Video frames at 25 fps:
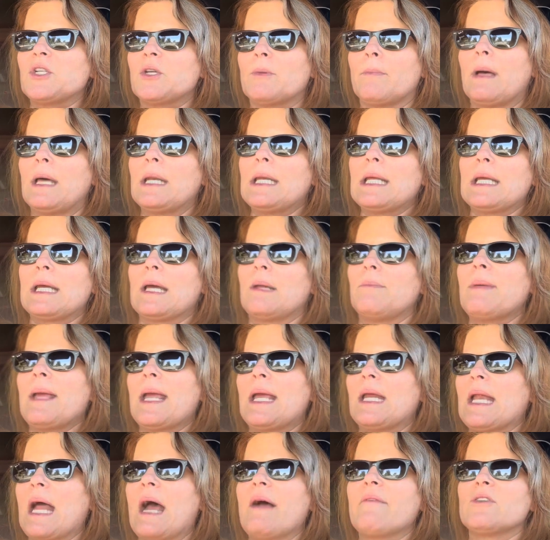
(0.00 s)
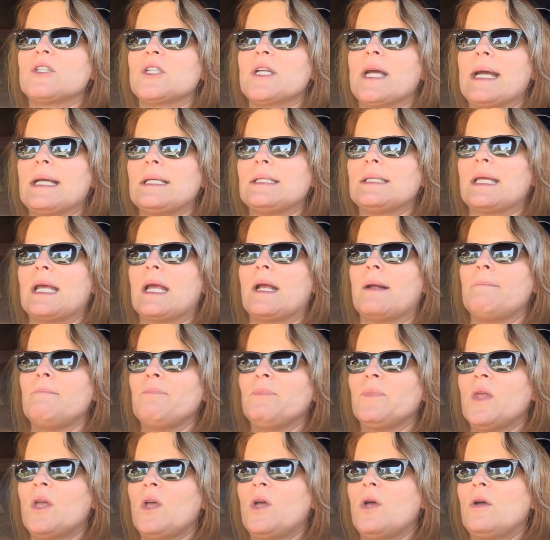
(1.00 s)
of money at paid advertising
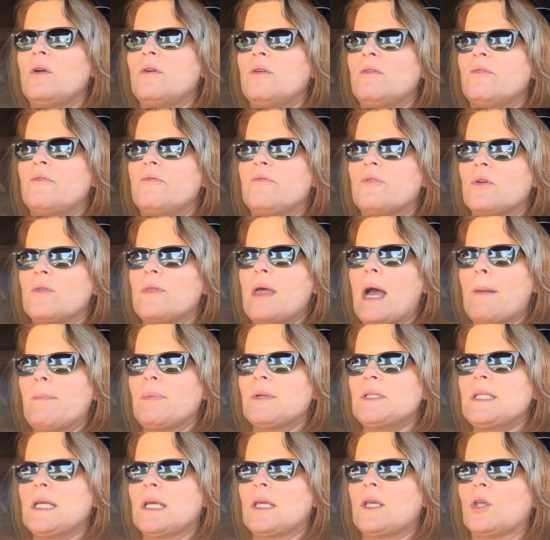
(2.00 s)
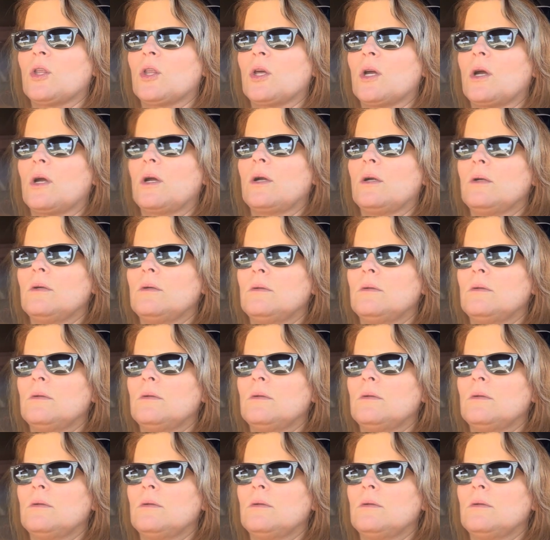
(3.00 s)
for that particular